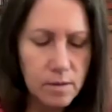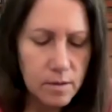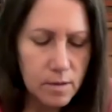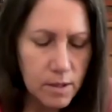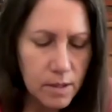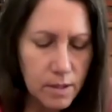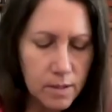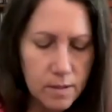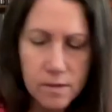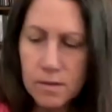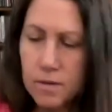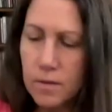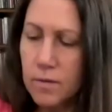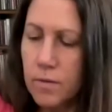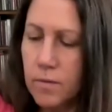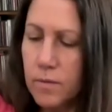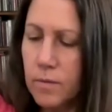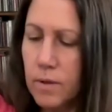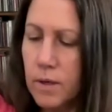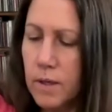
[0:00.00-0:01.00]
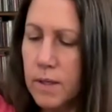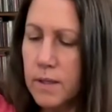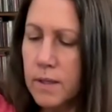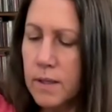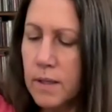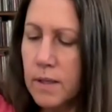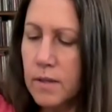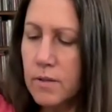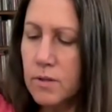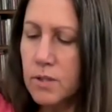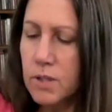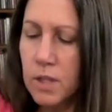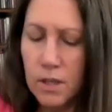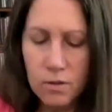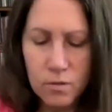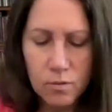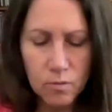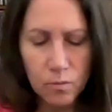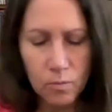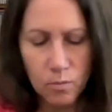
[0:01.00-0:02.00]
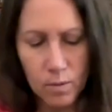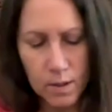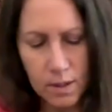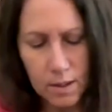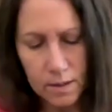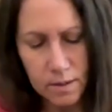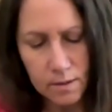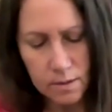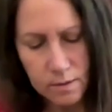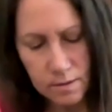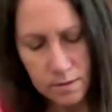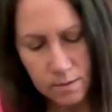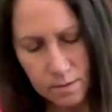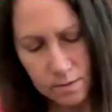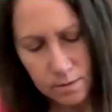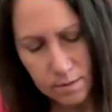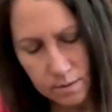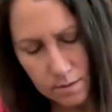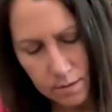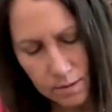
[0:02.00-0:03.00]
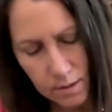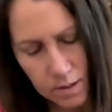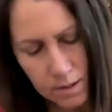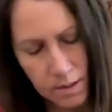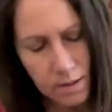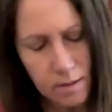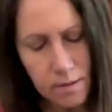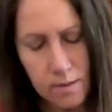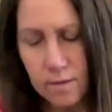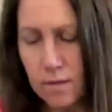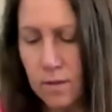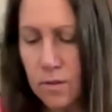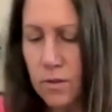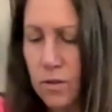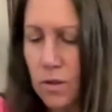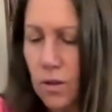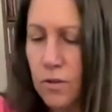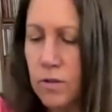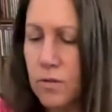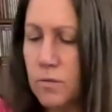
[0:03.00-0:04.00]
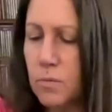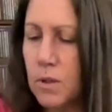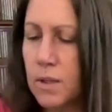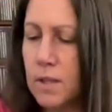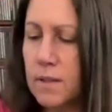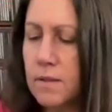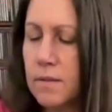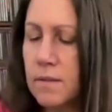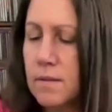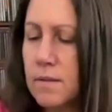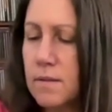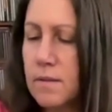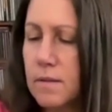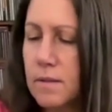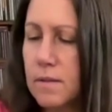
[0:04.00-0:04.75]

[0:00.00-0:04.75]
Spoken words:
Okay, so right now, channel 1 is the dotted ones.